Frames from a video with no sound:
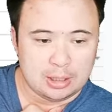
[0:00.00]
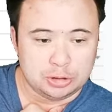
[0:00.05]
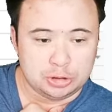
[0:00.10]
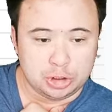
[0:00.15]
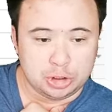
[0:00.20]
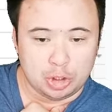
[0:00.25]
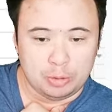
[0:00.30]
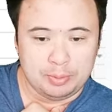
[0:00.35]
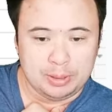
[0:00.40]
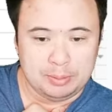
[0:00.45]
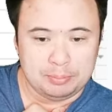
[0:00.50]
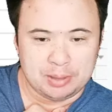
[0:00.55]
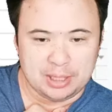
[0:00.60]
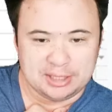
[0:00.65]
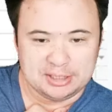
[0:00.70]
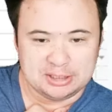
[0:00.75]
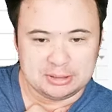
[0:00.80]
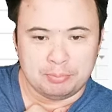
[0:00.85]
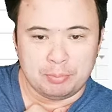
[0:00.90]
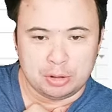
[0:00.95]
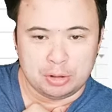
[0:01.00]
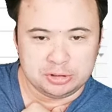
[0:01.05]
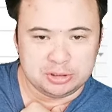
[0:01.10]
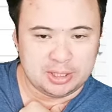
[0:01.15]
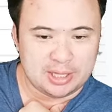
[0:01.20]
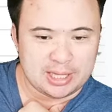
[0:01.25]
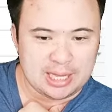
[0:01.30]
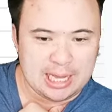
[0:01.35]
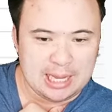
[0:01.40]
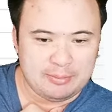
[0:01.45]
Joby plays most
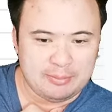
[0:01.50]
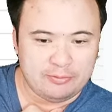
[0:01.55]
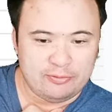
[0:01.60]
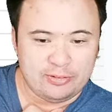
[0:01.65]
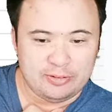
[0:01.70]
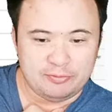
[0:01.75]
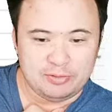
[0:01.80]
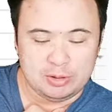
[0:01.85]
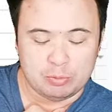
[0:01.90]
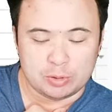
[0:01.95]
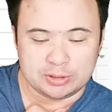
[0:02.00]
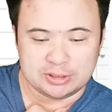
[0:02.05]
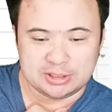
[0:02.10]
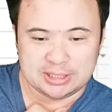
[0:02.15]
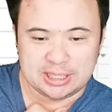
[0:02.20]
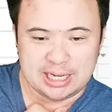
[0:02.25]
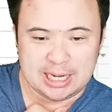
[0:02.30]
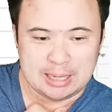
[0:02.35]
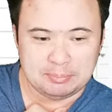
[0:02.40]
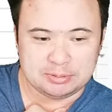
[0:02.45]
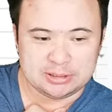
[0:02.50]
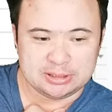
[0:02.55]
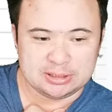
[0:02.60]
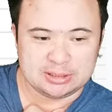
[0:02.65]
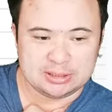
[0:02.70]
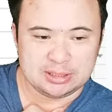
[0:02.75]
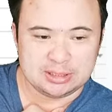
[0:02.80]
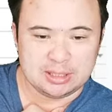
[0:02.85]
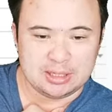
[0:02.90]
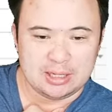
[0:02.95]
of the game, 51
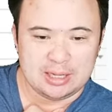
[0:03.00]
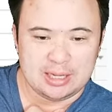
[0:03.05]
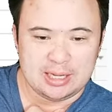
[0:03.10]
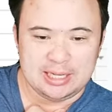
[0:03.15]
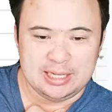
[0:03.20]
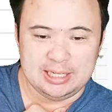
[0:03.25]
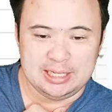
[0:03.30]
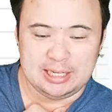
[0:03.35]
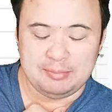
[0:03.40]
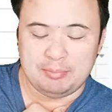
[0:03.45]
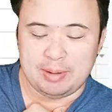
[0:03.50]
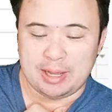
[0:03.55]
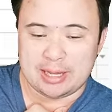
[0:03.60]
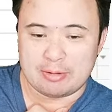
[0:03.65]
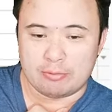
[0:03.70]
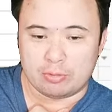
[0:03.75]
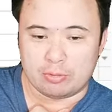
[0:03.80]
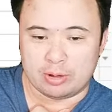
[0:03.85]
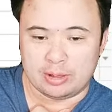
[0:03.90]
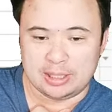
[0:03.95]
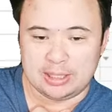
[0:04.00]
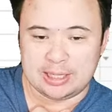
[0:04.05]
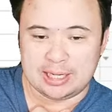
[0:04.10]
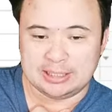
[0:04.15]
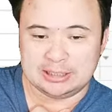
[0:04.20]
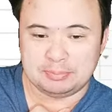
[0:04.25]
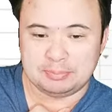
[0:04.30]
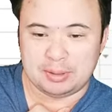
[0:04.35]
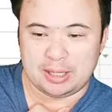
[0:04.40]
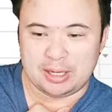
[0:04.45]
snaps. He did make a really
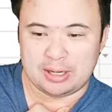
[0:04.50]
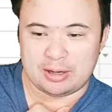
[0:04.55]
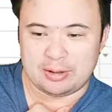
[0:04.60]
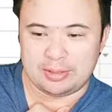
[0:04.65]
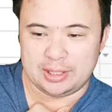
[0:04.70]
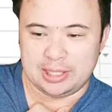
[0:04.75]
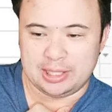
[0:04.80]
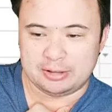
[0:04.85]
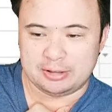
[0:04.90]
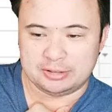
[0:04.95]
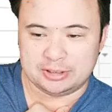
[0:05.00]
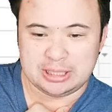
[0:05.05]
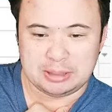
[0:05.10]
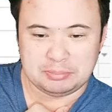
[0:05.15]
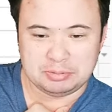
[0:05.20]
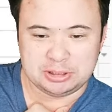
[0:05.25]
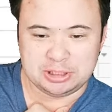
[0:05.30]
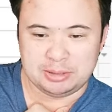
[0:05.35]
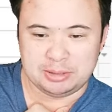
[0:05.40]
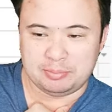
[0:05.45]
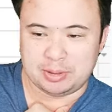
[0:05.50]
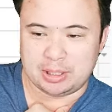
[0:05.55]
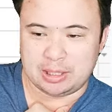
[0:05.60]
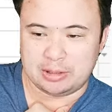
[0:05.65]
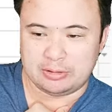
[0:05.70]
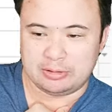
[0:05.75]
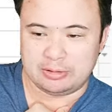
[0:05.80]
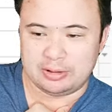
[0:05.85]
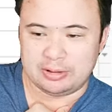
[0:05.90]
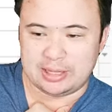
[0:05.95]
nice play on the interception, but
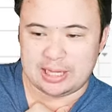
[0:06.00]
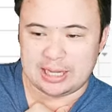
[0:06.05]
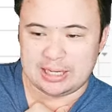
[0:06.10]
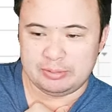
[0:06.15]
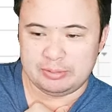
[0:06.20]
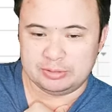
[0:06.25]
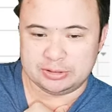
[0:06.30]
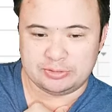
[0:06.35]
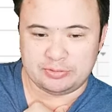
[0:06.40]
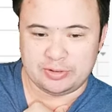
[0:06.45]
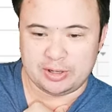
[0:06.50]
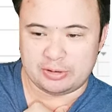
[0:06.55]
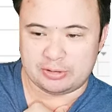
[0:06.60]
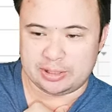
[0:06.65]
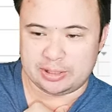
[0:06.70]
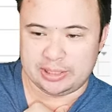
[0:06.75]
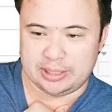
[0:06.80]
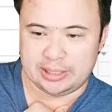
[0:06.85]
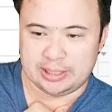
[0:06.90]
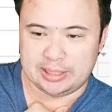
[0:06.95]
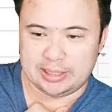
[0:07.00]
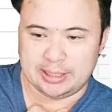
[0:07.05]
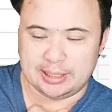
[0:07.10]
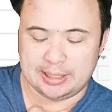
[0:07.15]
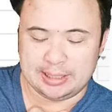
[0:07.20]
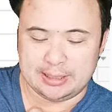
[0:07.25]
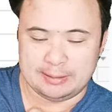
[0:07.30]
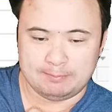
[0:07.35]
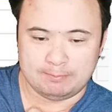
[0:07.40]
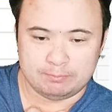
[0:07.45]
other than that, he was very,
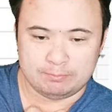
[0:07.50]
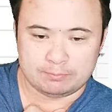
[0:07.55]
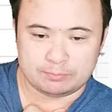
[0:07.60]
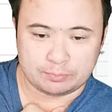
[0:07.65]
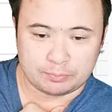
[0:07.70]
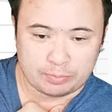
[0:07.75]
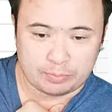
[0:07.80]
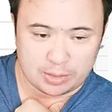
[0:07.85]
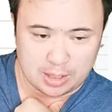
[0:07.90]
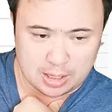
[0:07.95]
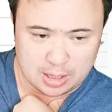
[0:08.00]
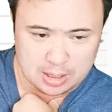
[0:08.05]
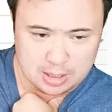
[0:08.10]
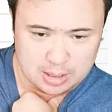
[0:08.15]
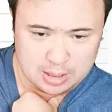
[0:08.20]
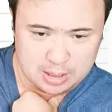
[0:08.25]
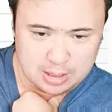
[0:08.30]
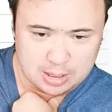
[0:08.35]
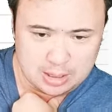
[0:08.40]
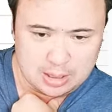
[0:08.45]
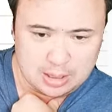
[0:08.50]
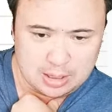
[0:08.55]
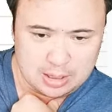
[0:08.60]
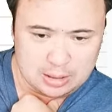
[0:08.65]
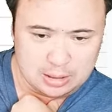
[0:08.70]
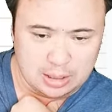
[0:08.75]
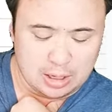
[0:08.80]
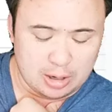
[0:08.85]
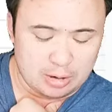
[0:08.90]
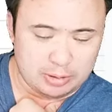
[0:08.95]
uh,
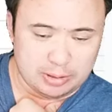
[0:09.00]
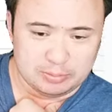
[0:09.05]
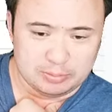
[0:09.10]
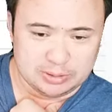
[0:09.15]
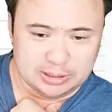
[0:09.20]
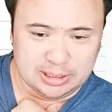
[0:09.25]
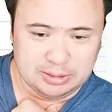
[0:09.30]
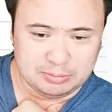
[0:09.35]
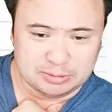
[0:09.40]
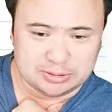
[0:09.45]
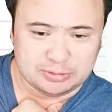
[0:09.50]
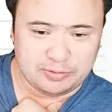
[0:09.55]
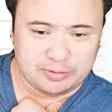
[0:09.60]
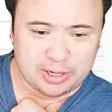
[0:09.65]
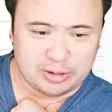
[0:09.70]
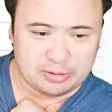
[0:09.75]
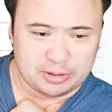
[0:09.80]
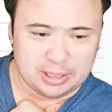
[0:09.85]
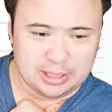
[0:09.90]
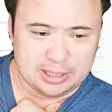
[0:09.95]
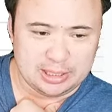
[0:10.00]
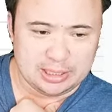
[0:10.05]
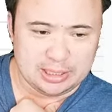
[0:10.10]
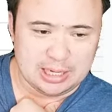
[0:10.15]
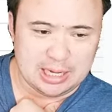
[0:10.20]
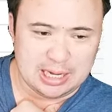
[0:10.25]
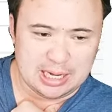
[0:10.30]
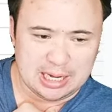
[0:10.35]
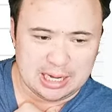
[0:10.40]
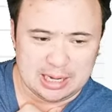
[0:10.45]
you know, he, he was very
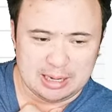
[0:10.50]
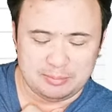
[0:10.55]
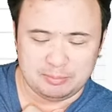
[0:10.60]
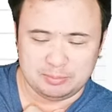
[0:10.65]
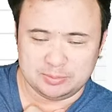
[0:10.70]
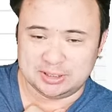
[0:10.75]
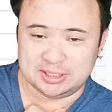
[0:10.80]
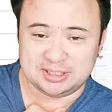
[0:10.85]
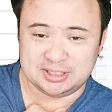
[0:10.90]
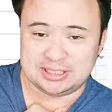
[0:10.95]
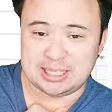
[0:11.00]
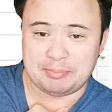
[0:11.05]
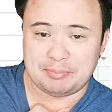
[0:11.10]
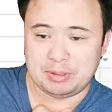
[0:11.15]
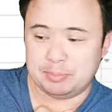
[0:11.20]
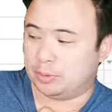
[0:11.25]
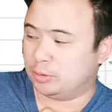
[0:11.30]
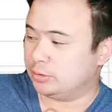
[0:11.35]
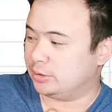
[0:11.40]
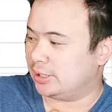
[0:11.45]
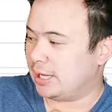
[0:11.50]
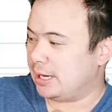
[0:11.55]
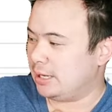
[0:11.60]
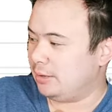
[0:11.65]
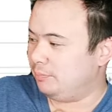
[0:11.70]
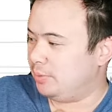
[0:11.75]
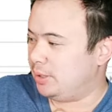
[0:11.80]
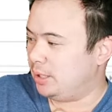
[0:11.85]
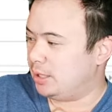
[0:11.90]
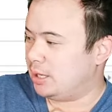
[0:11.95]
um, susceptible to
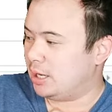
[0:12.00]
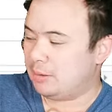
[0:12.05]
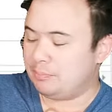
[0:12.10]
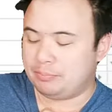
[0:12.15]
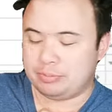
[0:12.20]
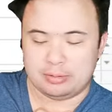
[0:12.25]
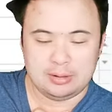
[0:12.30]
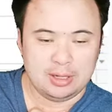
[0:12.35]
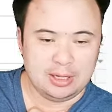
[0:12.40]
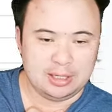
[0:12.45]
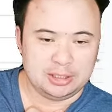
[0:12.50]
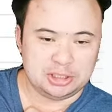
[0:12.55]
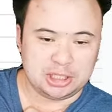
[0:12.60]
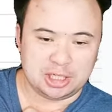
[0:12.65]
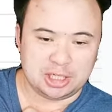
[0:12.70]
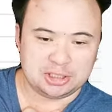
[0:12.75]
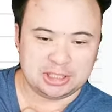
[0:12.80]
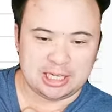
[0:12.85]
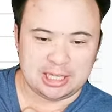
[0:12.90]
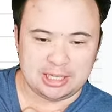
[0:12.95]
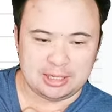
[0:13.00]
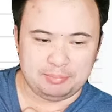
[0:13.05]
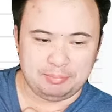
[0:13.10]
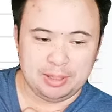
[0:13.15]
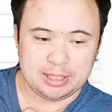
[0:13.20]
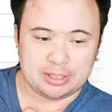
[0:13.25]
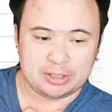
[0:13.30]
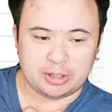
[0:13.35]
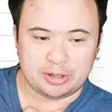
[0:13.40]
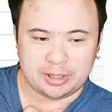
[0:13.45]
getting beat up. Josh Allen
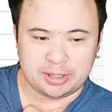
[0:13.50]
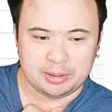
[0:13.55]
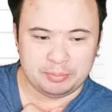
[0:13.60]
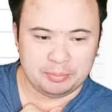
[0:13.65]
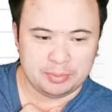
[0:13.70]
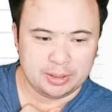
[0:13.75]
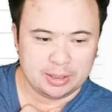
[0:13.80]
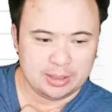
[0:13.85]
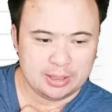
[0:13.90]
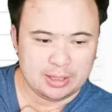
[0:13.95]
picked on him.